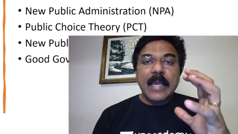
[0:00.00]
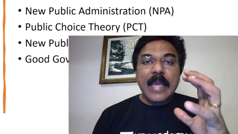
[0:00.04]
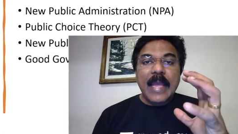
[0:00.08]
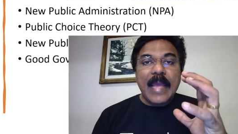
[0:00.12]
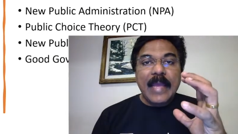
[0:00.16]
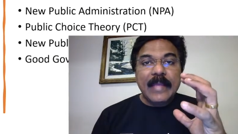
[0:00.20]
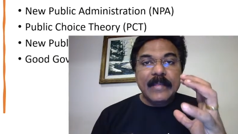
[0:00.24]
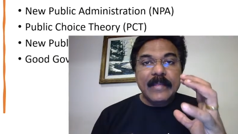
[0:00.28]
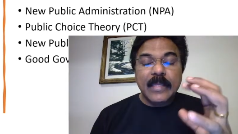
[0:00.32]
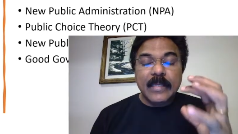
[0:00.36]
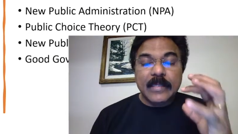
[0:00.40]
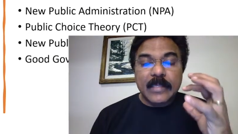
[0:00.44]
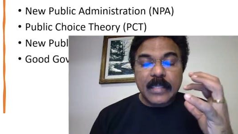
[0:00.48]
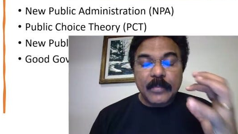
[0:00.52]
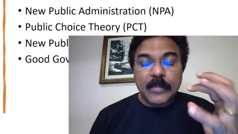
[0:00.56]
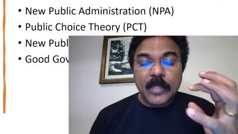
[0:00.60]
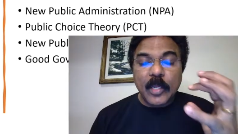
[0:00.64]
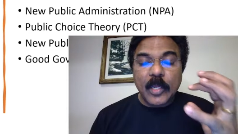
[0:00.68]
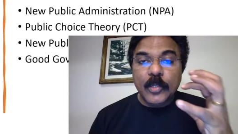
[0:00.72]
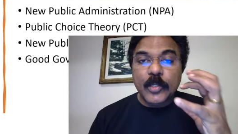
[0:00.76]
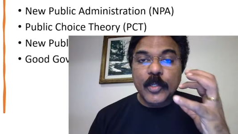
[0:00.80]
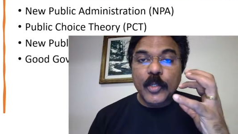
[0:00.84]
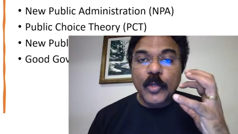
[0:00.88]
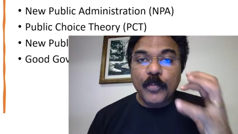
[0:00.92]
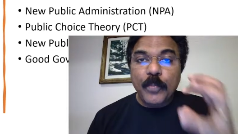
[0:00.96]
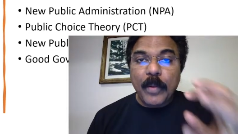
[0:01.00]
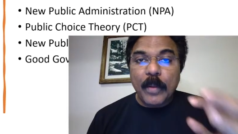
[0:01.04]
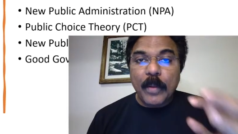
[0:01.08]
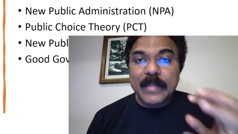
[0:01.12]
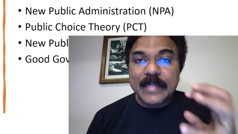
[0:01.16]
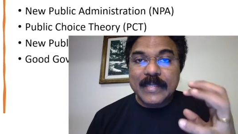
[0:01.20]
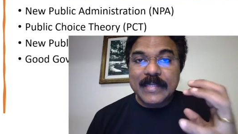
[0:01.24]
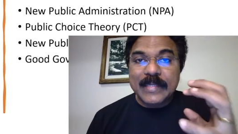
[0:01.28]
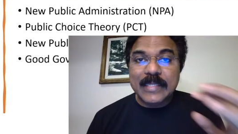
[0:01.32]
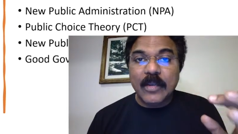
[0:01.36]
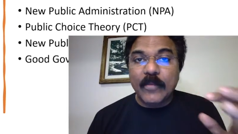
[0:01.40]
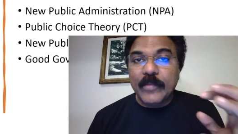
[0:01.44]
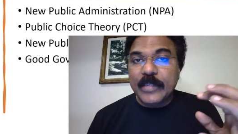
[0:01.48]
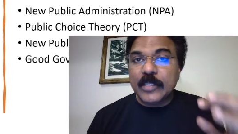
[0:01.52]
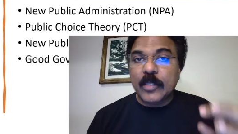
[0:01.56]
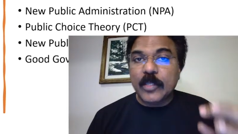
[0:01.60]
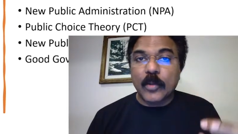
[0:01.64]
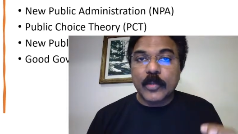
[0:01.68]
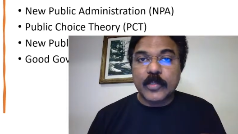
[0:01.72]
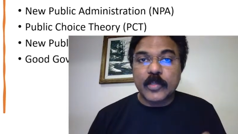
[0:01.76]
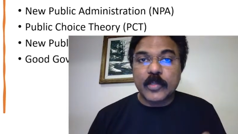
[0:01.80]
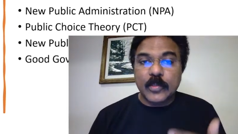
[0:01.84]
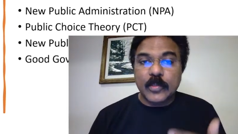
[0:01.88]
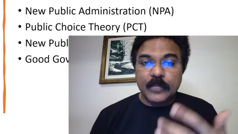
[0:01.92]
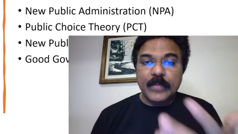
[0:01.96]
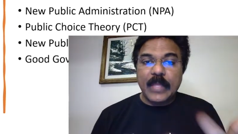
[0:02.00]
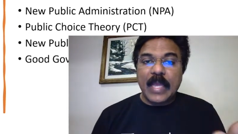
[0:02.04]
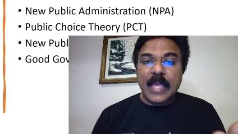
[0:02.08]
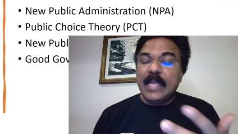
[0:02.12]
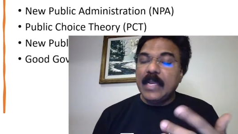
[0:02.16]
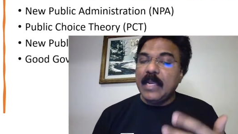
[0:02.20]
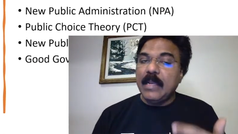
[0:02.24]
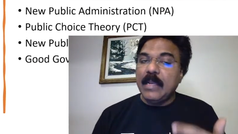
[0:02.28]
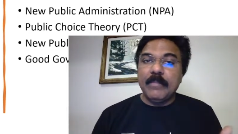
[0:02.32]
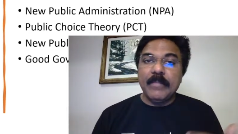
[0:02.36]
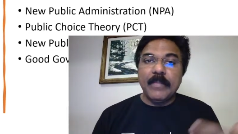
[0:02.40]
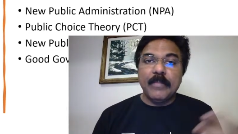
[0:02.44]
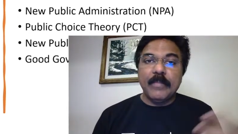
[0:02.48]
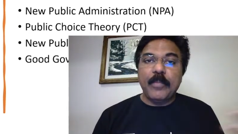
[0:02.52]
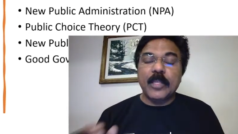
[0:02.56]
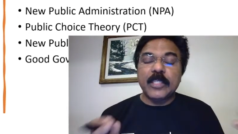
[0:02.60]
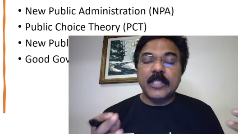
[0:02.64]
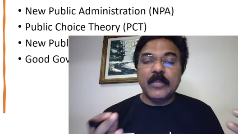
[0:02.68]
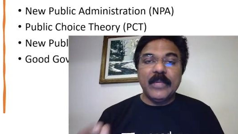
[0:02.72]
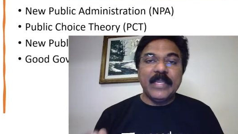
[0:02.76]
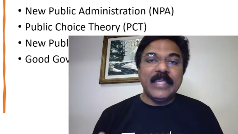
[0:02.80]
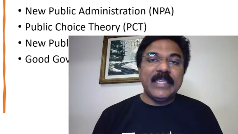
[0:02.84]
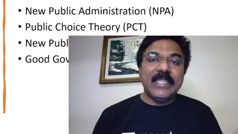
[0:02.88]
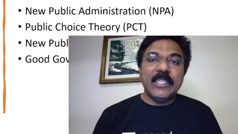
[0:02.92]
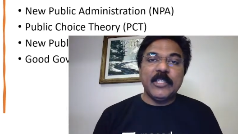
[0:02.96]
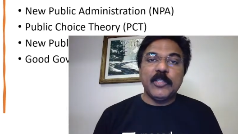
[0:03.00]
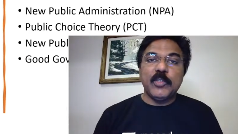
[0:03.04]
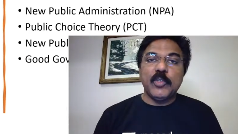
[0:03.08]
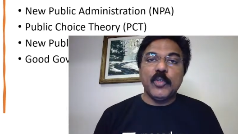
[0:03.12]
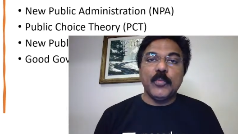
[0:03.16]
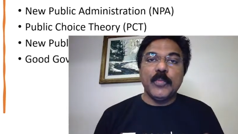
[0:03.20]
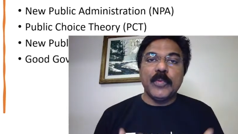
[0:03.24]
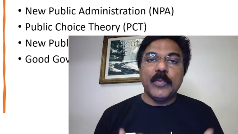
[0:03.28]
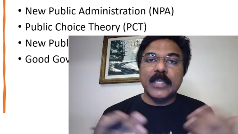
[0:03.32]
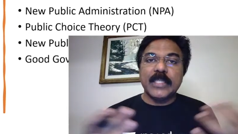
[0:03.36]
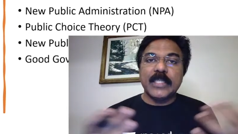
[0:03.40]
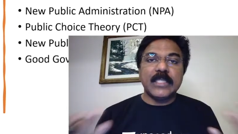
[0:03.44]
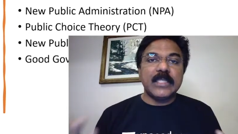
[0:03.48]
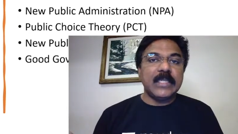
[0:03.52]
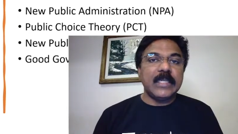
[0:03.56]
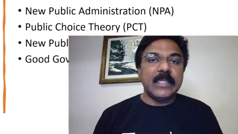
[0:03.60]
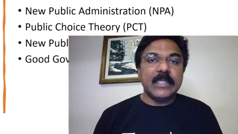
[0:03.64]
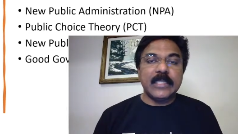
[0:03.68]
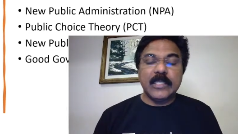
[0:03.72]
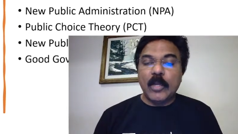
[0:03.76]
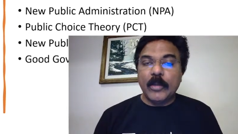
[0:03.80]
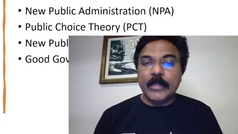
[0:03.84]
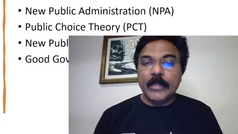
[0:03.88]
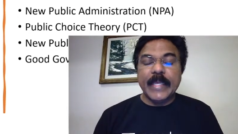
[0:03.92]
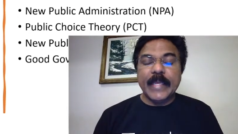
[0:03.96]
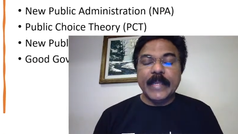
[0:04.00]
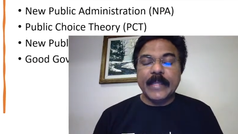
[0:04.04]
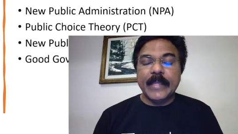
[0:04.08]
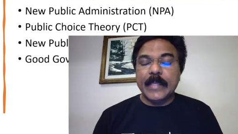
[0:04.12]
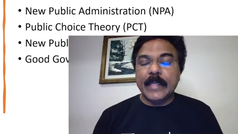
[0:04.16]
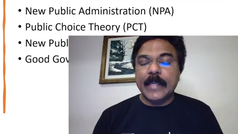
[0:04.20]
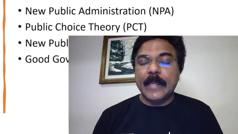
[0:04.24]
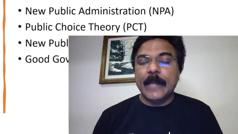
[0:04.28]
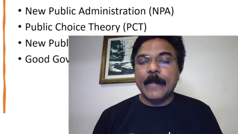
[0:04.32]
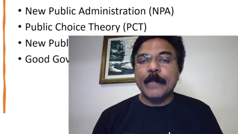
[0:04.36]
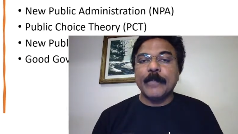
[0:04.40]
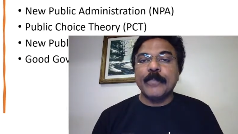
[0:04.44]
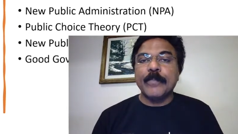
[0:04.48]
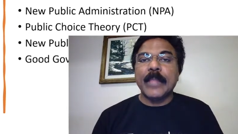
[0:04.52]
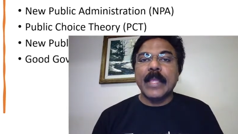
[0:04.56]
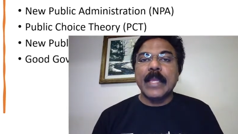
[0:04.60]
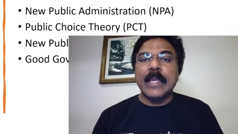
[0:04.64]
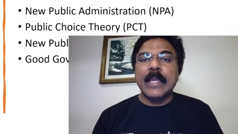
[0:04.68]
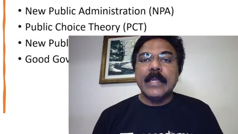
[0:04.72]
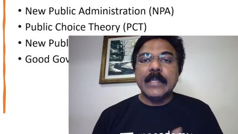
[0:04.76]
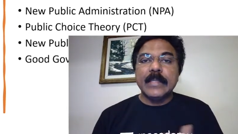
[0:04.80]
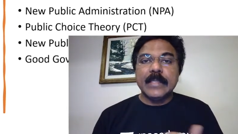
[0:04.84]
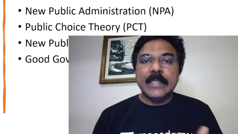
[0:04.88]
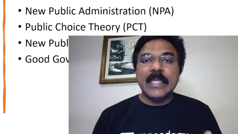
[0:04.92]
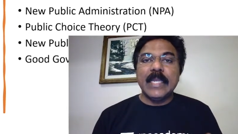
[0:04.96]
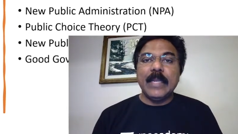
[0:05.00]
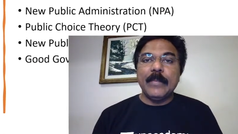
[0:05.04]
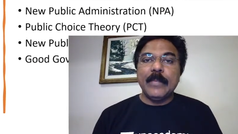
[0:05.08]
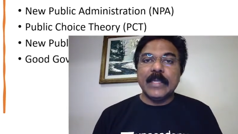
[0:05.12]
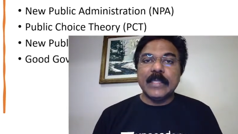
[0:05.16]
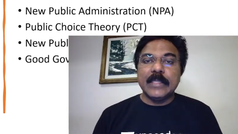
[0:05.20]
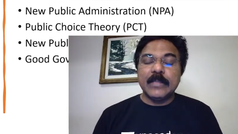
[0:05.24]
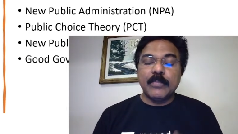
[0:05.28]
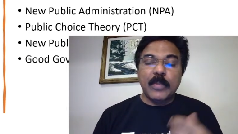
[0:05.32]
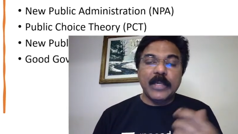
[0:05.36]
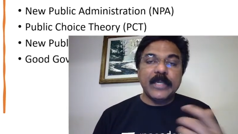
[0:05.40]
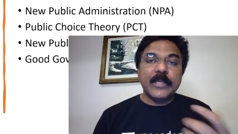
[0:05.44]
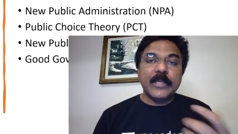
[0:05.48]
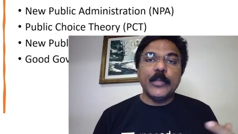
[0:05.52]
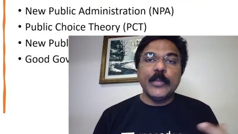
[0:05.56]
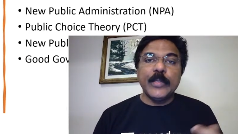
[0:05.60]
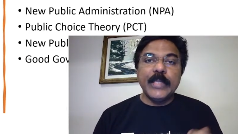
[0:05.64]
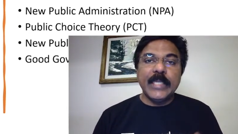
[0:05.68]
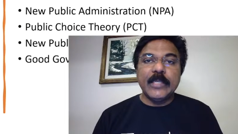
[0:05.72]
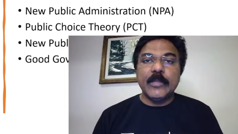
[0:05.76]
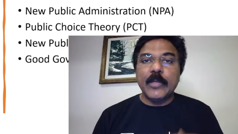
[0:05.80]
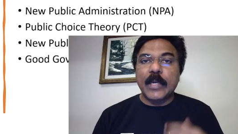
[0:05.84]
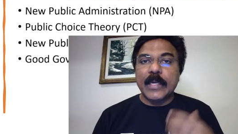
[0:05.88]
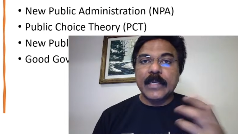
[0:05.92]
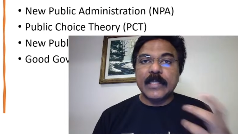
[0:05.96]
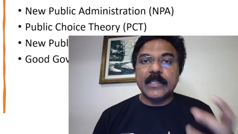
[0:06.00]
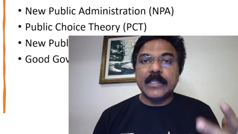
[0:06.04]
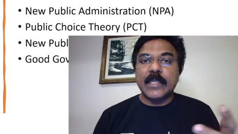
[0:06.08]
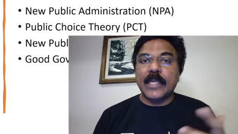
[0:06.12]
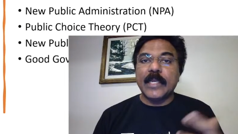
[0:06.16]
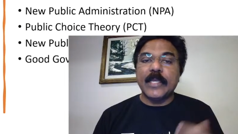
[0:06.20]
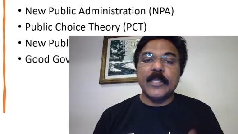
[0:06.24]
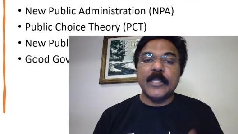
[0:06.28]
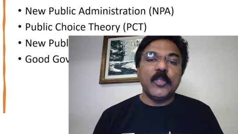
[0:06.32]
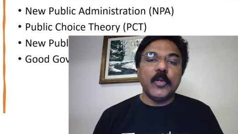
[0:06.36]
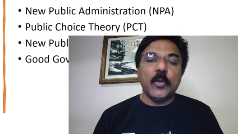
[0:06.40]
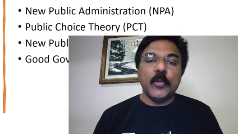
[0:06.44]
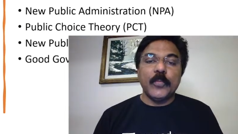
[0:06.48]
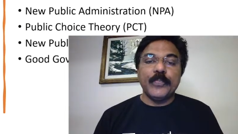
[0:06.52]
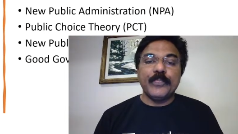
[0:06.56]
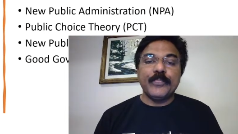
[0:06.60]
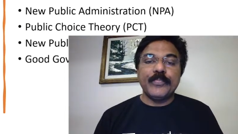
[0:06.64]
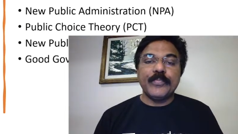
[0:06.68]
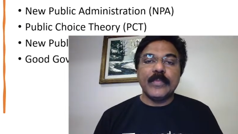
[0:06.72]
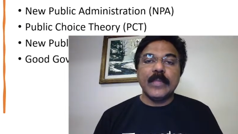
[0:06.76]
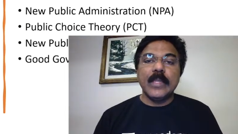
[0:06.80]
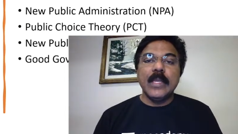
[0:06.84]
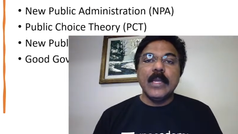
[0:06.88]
and there's something called new public service also. I'll possibly teach you because it's not there in the syllabus, but you need to understand it though.